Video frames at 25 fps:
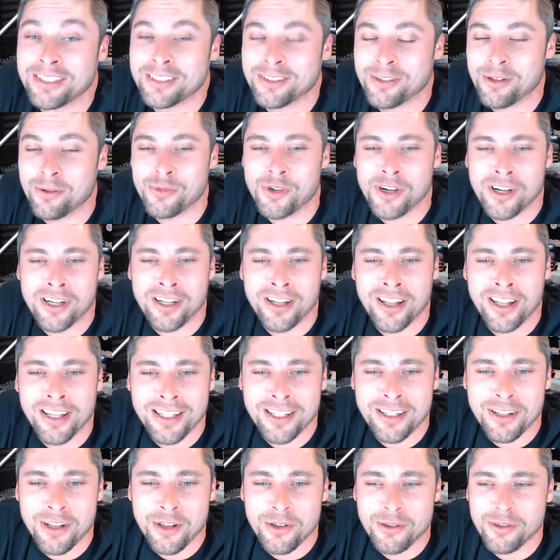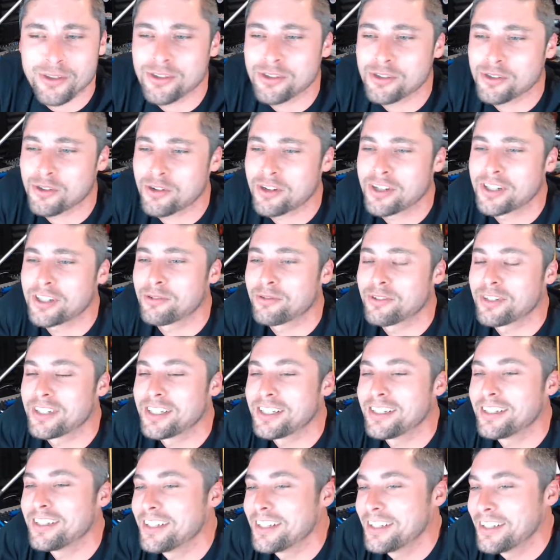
So I'm trying to like get close to the screen to read.